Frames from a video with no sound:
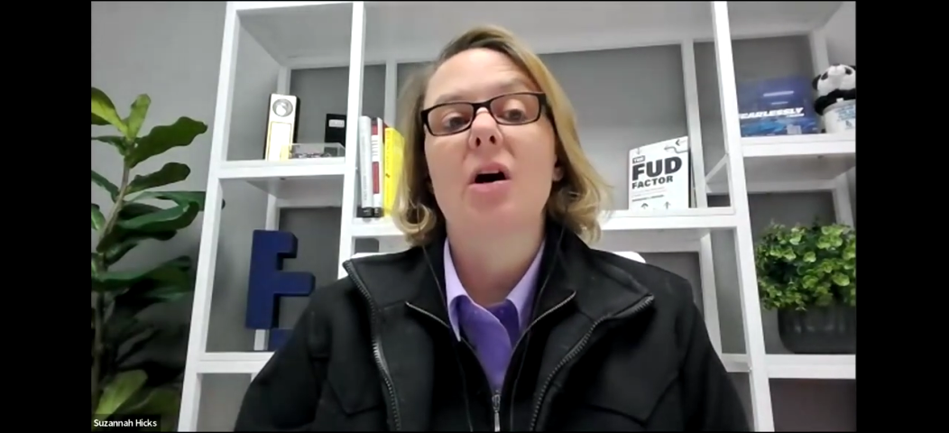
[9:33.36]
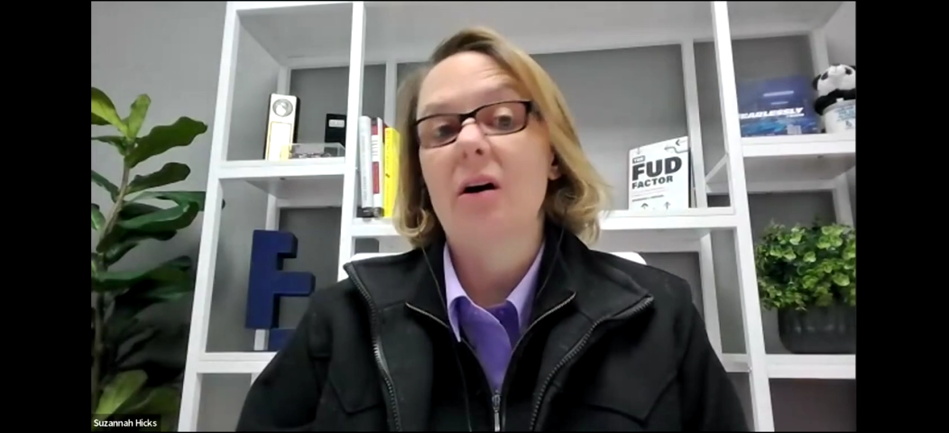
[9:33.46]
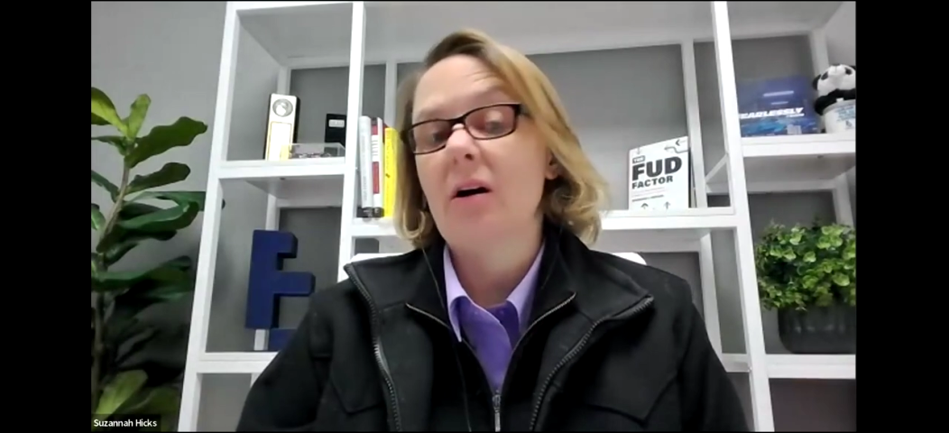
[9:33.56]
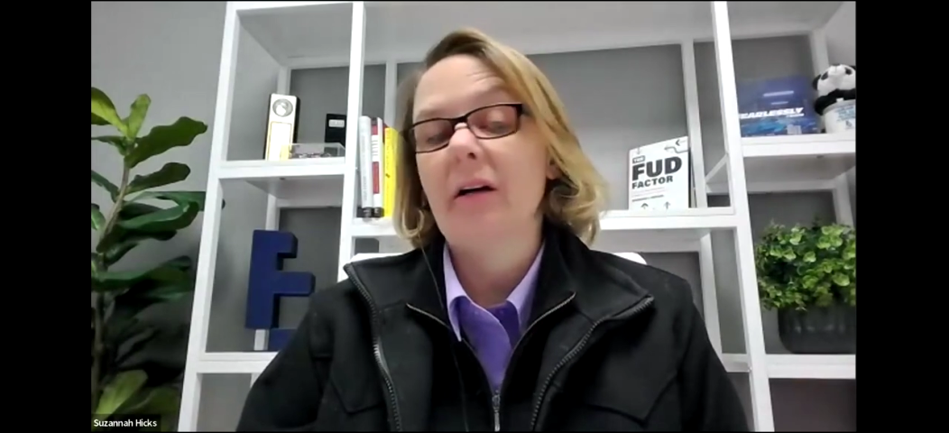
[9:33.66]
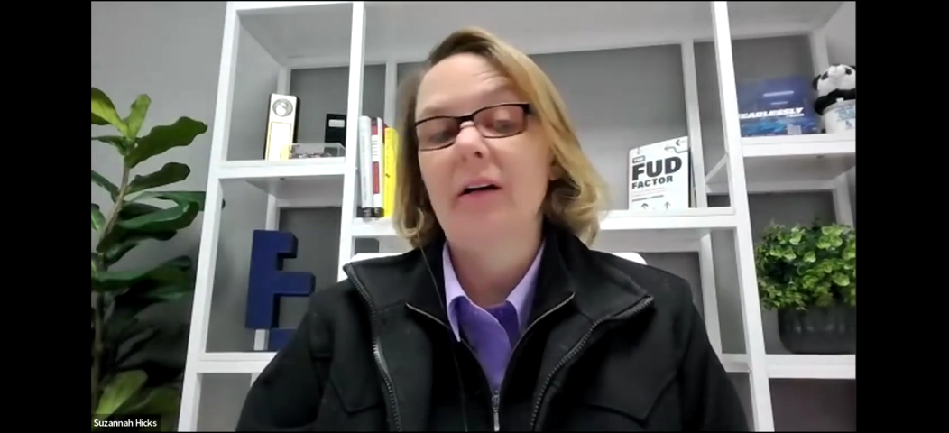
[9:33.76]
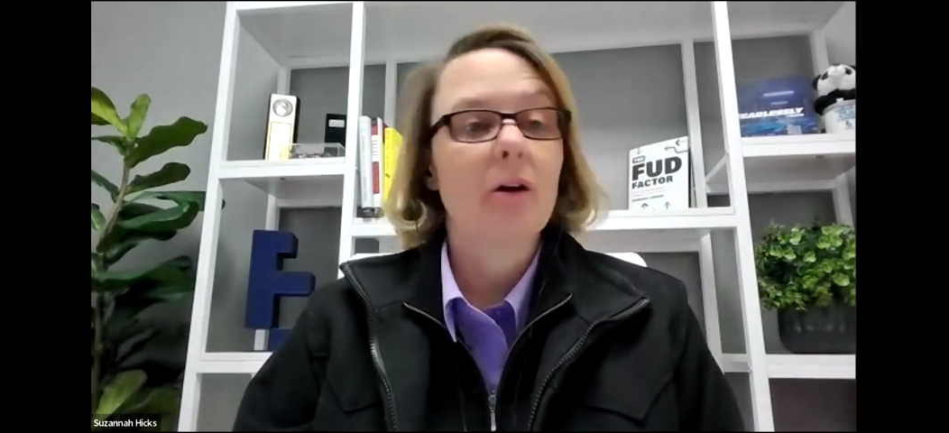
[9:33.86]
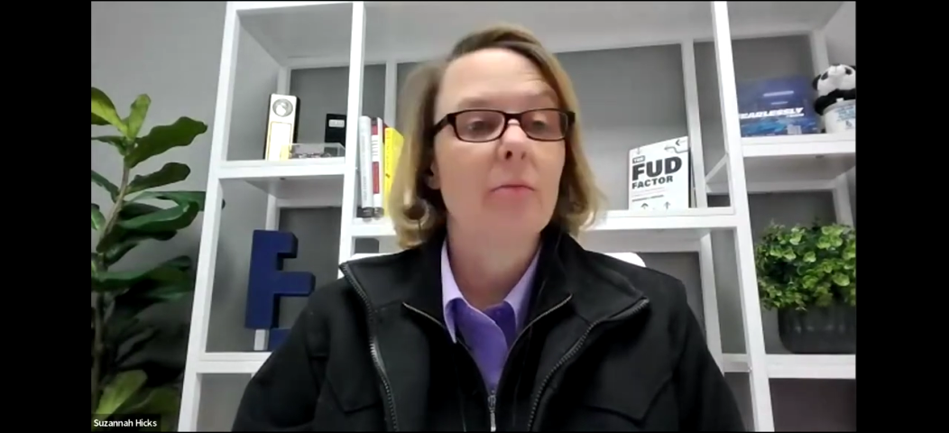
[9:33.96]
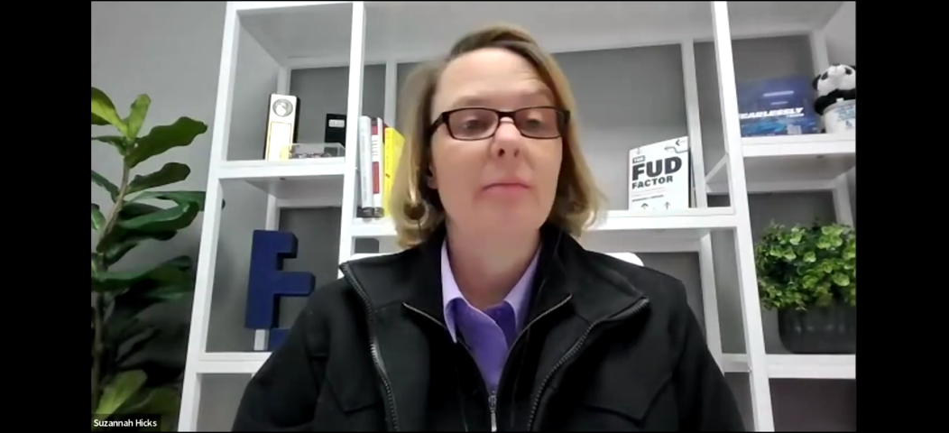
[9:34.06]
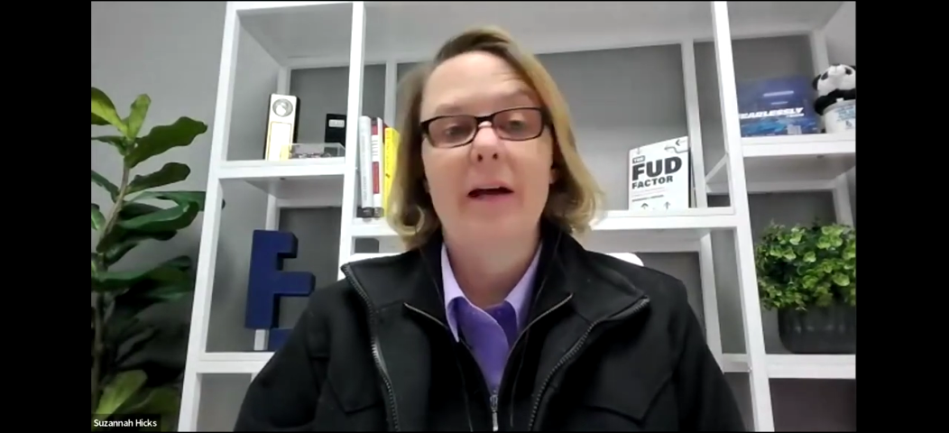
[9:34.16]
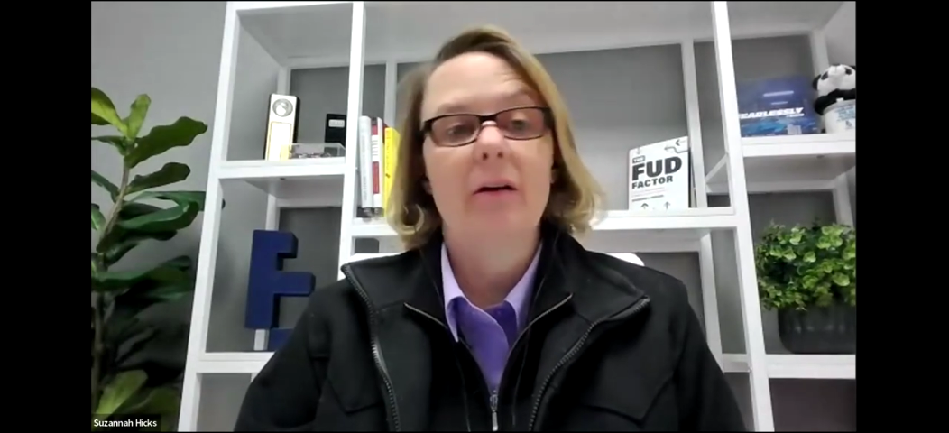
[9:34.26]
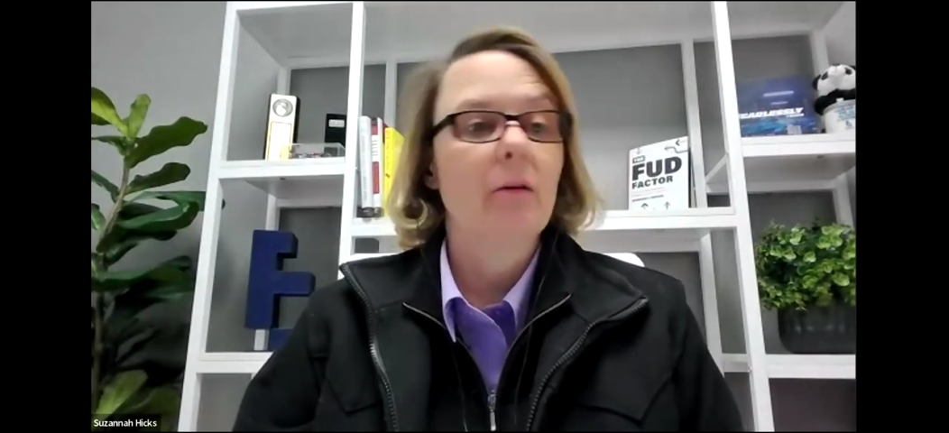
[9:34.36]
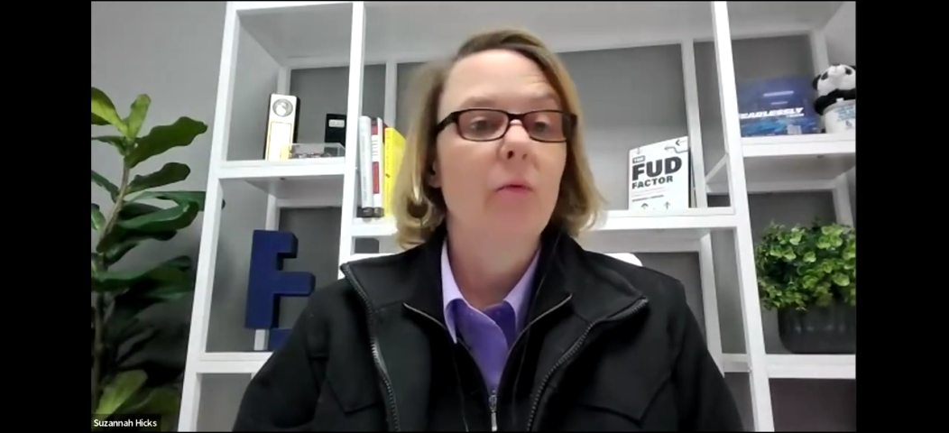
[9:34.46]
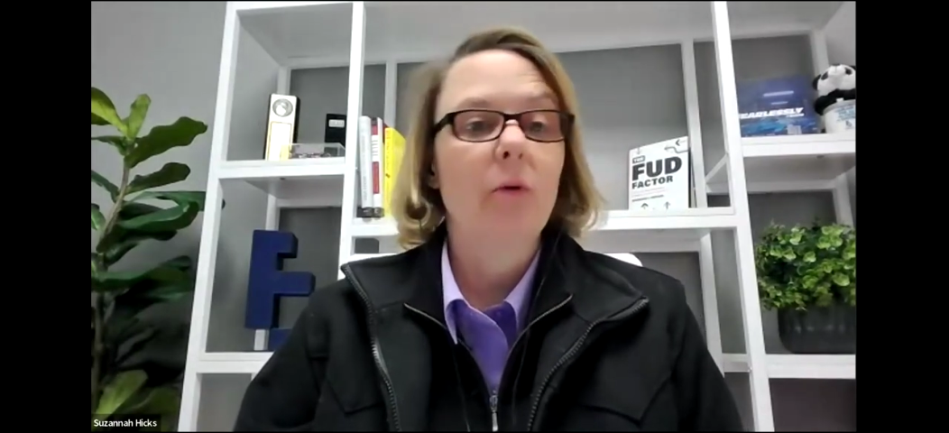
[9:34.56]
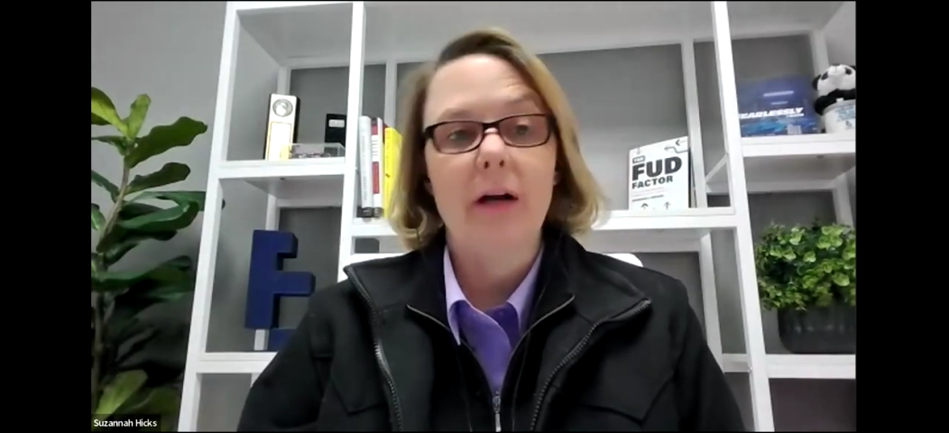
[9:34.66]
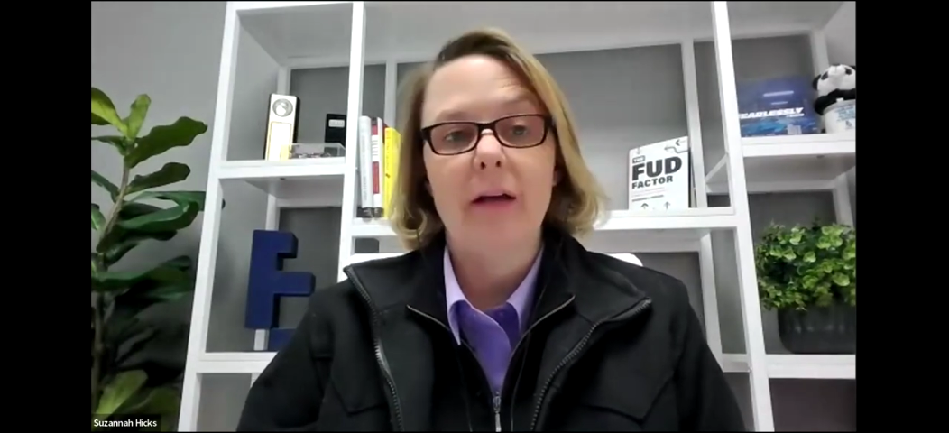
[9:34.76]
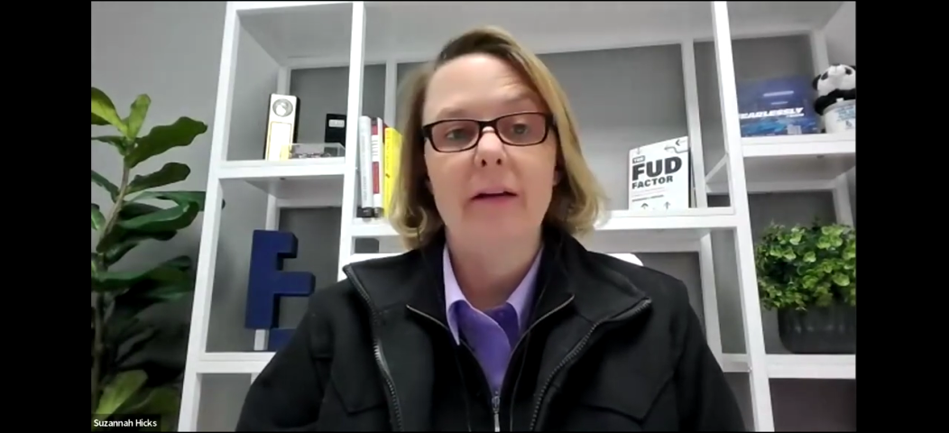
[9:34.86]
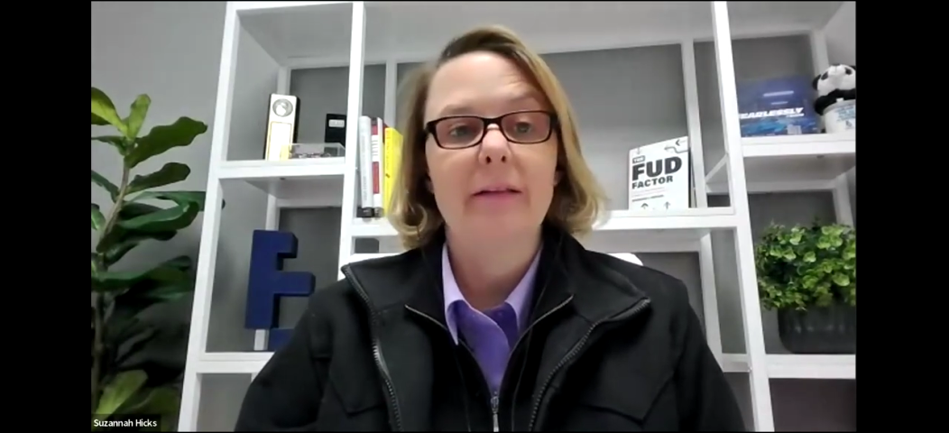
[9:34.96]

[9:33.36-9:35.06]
hard no matter what.